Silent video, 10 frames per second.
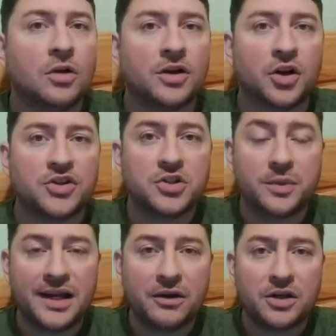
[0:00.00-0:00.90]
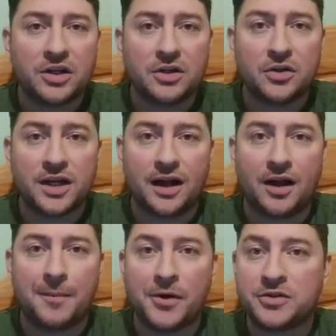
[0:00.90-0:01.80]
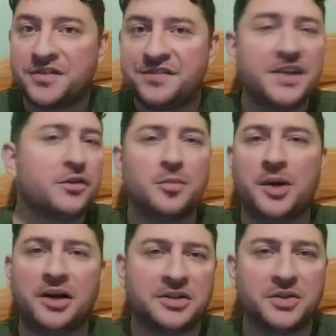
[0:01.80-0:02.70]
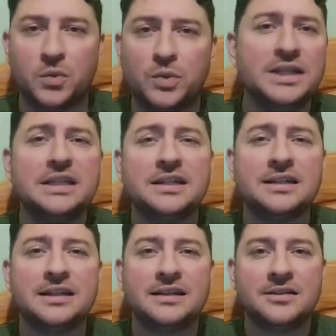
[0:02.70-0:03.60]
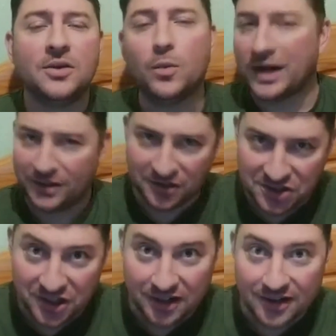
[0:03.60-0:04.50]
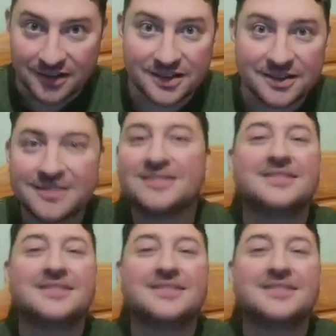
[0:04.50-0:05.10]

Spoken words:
Right, guys, so we're now going to look at our most favourite part of the week, the weight loss chart.